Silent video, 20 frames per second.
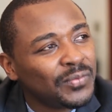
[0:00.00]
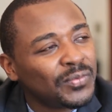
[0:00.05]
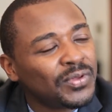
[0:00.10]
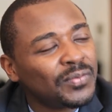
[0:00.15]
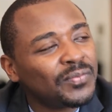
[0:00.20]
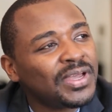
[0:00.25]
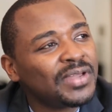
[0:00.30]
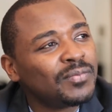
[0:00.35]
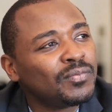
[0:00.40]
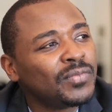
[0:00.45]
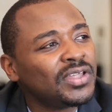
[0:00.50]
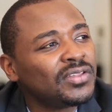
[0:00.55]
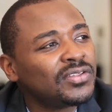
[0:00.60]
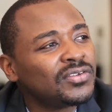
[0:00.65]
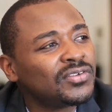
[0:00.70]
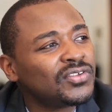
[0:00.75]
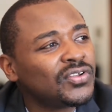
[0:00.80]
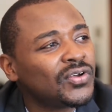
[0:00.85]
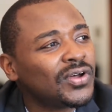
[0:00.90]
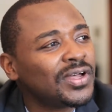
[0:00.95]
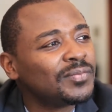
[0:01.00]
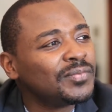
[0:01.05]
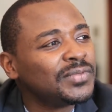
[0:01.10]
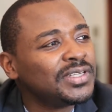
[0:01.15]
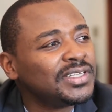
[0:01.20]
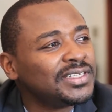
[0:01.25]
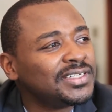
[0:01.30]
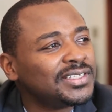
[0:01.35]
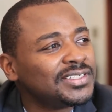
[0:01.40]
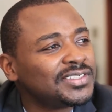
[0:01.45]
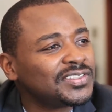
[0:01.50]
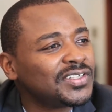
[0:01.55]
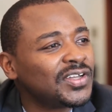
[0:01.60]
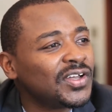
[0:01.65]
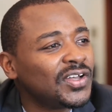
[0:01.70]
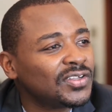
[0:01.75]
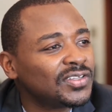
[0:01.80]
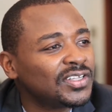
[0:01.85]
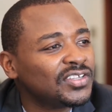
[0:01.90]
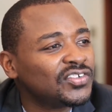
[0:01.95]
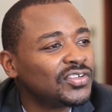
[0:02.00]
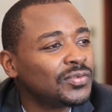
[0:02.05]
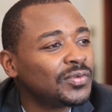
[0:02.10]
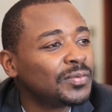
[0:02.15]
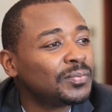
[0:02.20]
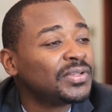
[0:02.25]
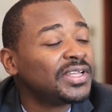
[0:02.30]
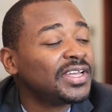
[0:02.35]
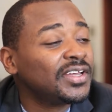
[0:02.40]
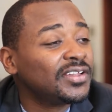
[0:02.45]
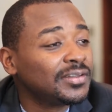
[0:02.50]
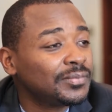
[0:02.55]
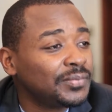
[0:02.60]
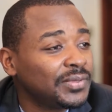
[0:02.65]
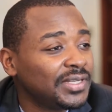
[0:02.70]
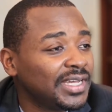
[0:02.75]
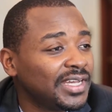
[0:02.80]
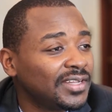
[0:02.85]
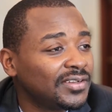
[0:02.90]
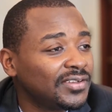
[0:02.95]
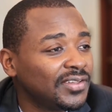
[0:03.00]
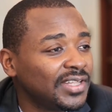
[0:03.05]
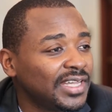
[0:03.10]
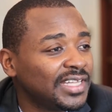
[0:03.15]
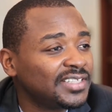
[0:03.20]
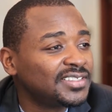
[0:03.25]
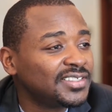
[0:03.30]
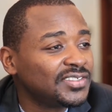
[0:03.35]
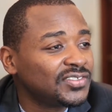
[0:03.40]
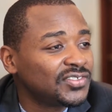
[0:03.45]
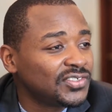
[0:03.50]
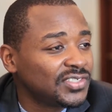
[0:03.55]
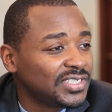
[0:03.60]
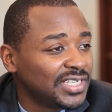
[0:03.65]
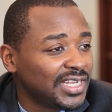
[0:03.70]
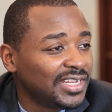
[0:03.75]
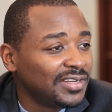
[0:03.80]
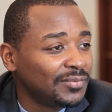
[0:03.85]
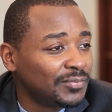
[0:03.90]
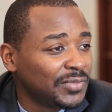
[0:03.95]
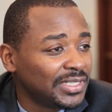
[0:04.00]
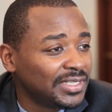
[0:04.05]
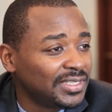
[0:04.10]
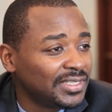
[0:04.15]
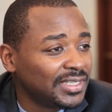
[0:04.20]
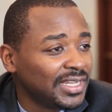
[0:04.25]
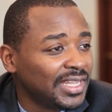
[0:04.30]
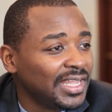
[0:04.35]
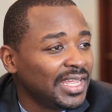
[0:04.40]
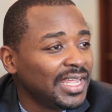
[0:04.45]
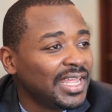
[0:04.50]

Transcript: but my mother taught me a song that she would play on the piano, That's Entertainment.